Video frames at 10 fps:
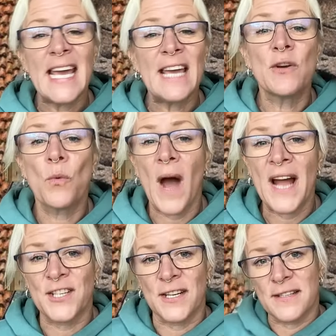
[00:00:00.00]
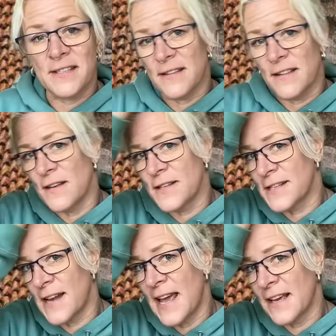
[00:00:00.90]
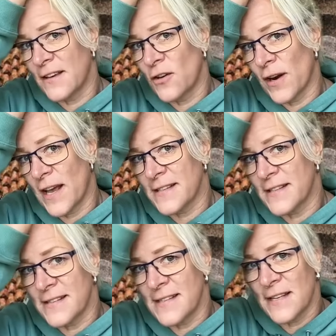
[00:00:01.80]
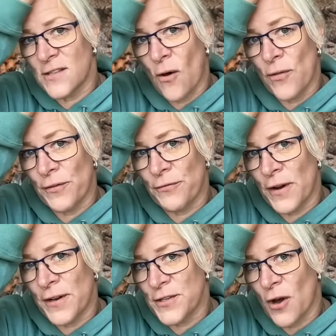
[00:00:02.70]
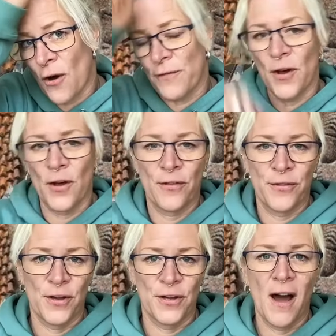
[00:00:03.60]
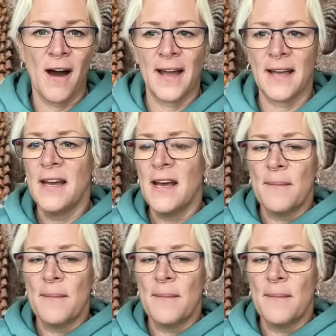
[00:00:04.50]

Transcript: Even Wajit, the snake goddess that sits on the front of her third eye,